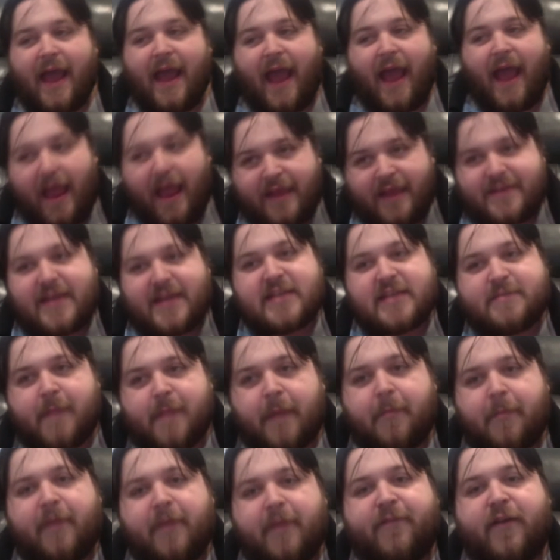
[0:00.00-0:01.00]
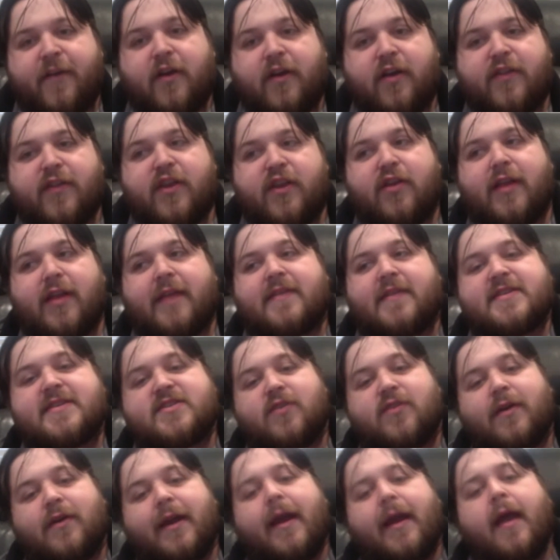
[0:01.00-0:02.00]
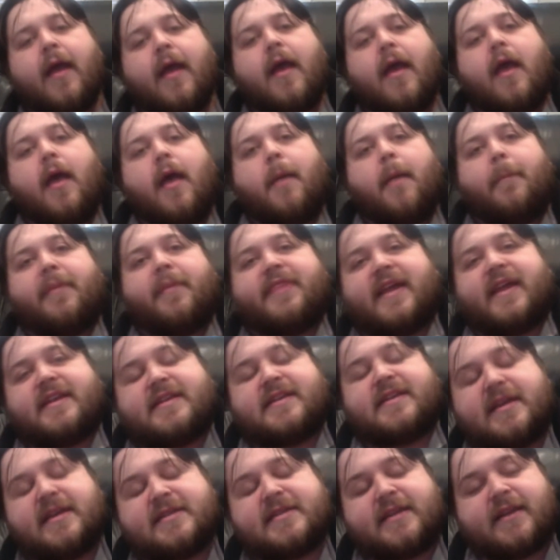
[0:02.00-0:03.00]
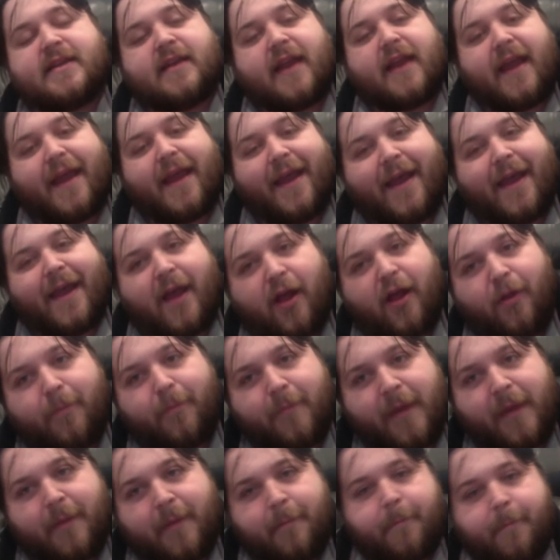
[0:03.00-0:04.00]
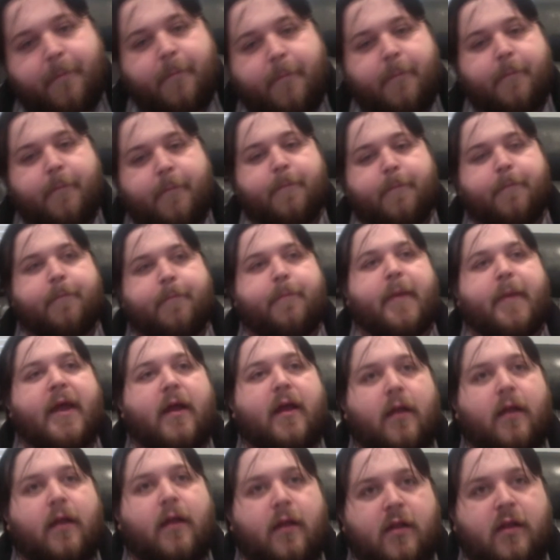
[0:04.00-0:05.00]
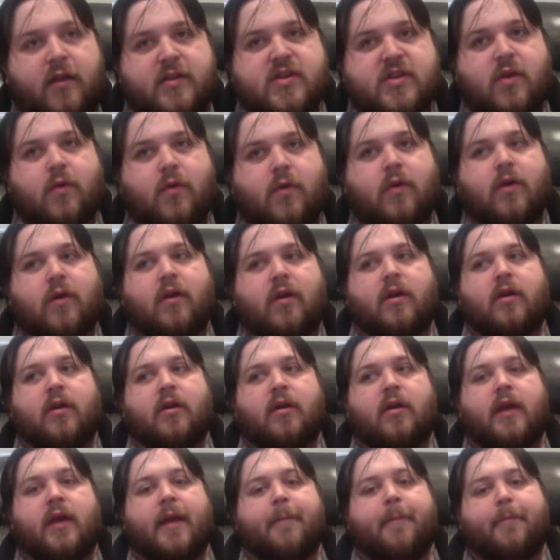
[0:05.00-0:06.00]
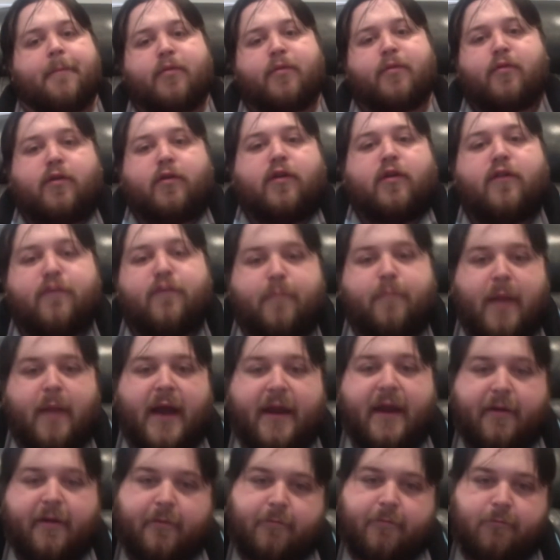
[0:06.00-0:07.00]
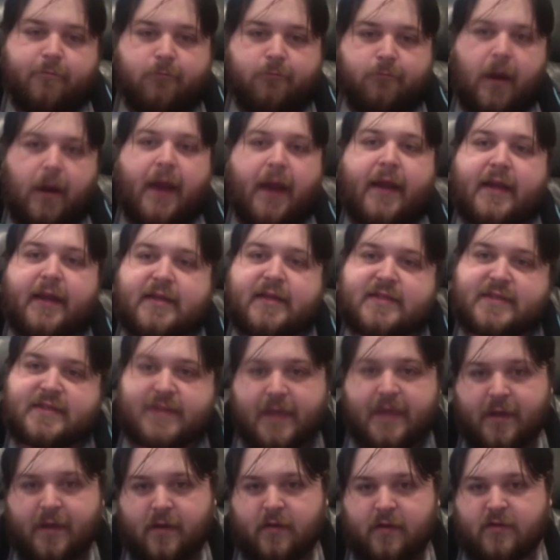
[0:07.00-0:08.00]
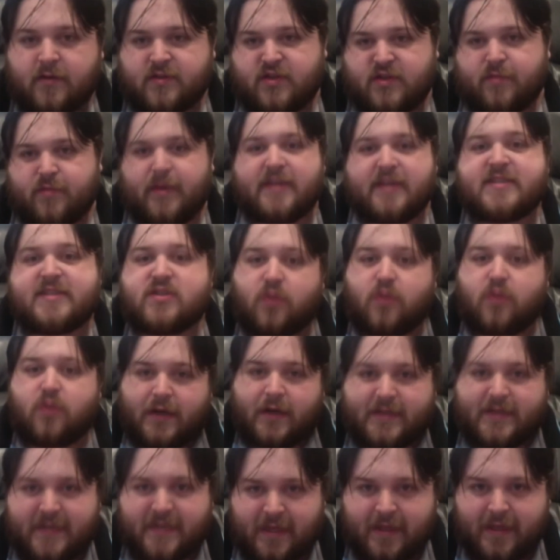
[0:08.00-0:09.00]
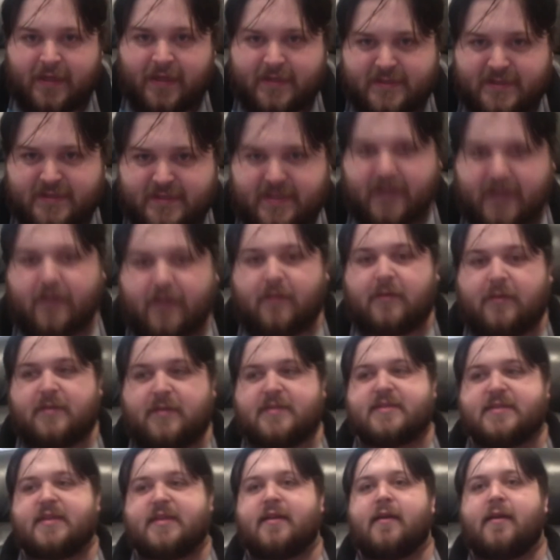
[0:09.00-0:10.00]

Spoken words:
it does make me feel good that you like the story, but that doesn't help me build or improve my writing skills or my storytelling skills.